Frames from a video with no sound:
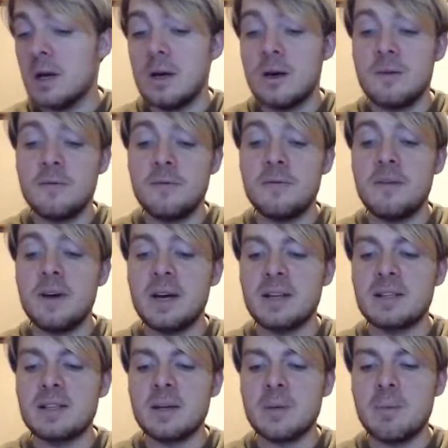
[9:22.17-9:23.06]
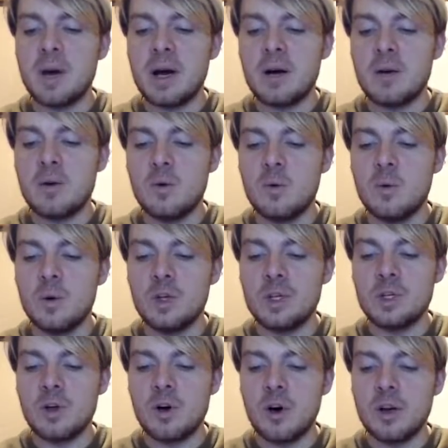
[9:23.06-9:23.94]
Fix the bug
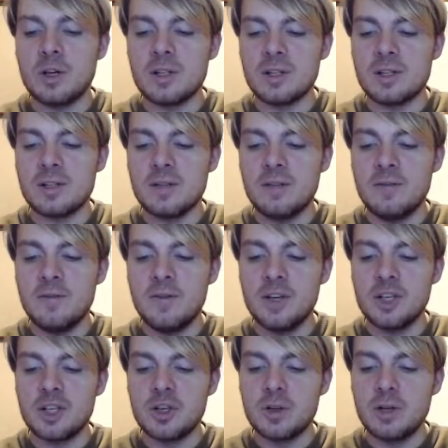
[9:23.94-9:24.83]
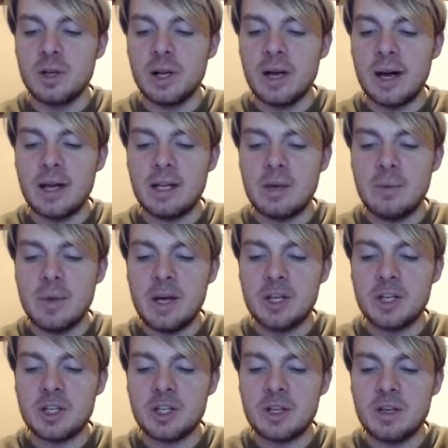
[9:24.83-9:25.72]
which causes visual
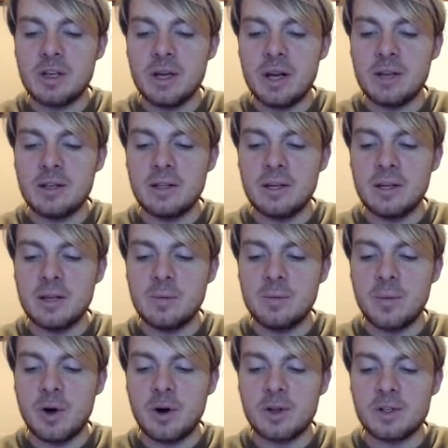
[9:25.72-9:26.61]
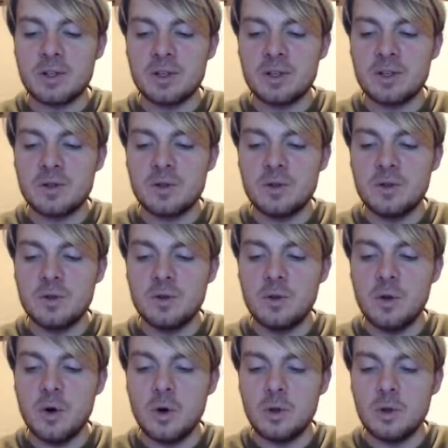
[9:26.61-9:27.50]
animation and hitboxes to
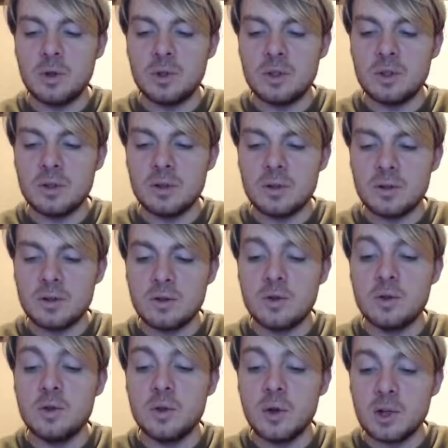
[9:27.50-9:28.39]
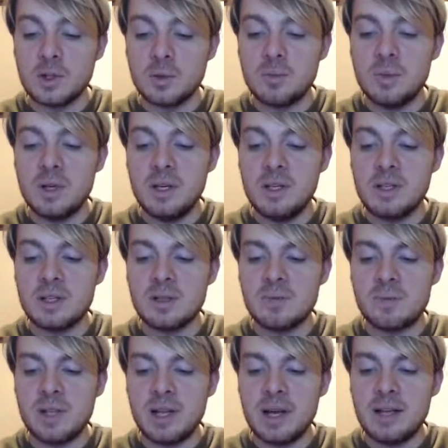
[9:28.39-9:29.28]
not be
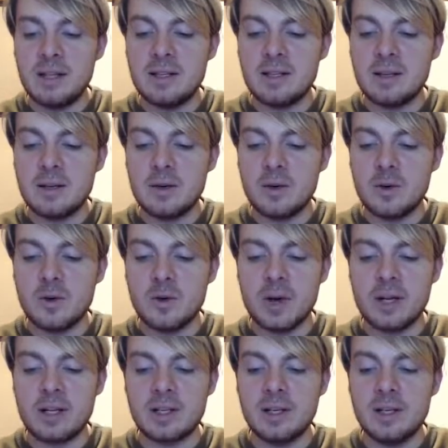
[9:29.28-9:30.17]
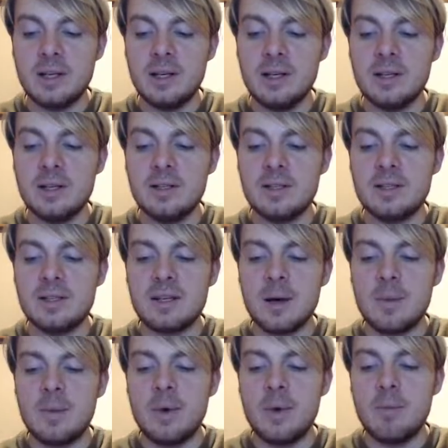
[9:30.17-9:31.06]
displayed correctly in
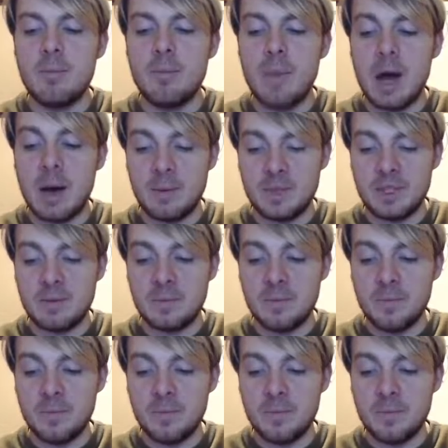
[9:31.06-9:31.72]
some maps.